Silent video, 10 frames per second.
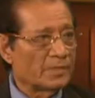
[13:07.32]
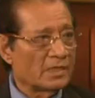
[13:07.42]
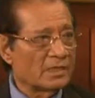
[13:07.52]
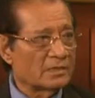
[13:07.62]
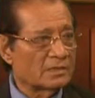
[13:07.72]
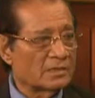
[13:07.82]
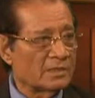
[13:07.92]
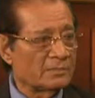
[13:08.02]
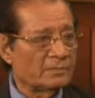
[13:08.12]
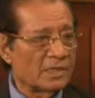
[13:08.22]
because
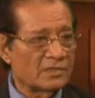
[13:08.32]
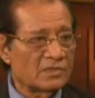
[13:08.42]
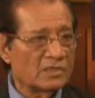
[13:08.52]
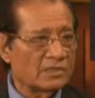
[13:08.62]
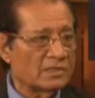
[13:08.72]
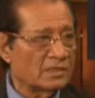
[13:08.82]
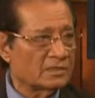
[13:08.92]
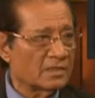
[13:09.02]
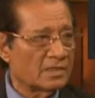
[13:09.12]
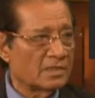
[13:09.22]
my 6
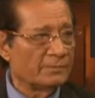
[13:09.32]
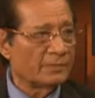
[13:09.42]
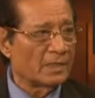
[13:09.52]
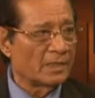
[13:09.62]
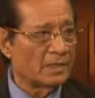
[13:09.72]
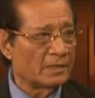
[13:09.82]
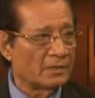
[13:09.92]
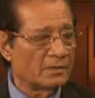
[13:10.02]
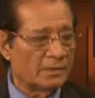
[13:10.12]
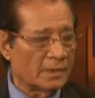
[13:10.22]
years are employing,
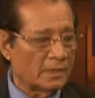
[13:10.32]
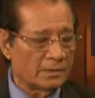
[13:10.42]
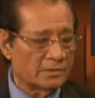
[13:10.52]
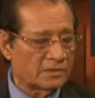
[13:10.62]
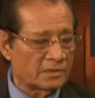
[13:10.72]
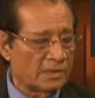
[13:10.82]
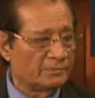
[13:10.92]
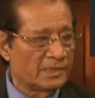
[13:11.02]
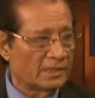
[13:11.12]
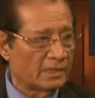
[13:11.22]
it's
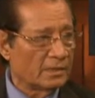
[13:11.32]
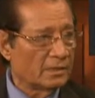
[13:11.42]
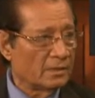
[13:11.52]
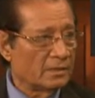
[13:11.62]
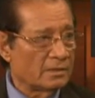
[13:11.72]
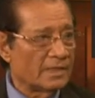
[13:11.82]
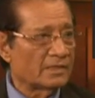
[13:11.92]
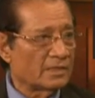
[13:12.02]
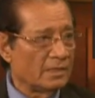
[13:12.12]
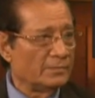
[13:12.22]
completing.
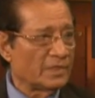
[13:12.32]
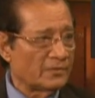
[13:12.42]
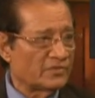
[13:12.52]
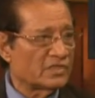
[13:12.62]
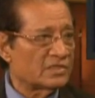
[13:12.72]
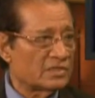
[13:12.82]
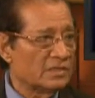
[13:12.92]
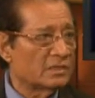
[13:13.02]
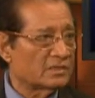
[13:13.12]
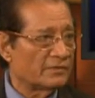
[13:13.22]
That's a limit of 6
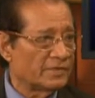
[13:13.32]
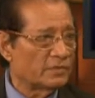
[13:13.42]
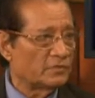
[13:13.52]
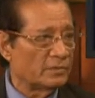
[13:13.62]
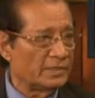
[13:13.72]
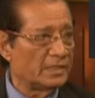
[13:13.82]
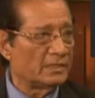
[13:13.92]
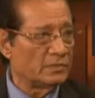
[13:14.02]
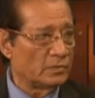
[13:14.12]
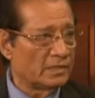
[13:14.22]
years of H-1B in
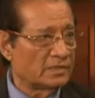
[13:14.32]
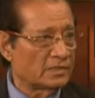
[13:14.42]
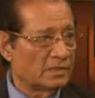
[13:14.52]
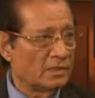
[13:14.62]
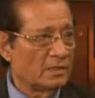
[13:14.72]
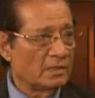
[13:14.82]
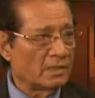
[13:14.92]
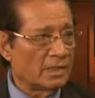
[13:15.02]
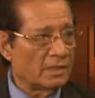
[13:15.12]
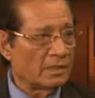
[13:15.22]
the US.
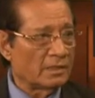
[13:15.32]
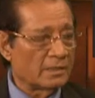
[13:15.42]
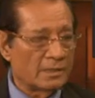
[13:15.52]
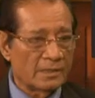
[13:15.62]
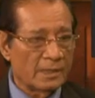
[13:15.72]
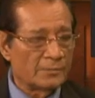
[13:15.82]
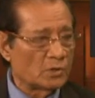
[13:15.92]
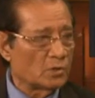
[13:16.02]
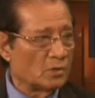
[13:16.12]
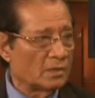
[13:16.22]
And I'm
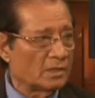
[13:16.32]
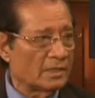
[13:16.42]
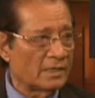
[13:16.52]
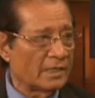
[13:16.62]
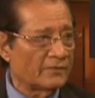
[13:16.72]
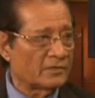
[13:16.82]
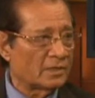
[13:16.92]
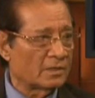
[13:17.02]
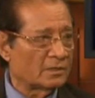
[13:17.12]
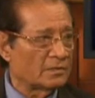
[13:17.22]
told that
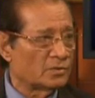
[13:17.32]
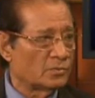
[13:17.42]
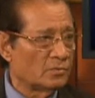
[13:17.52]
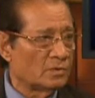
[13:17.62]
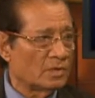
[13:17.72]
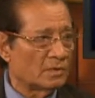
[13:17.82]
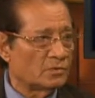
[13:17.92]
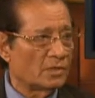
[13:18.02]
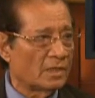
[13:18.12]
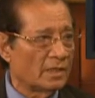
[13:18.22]
after June or
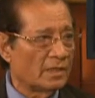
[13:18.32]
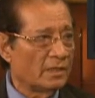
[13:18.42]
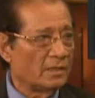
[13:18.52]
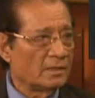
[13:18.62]
July,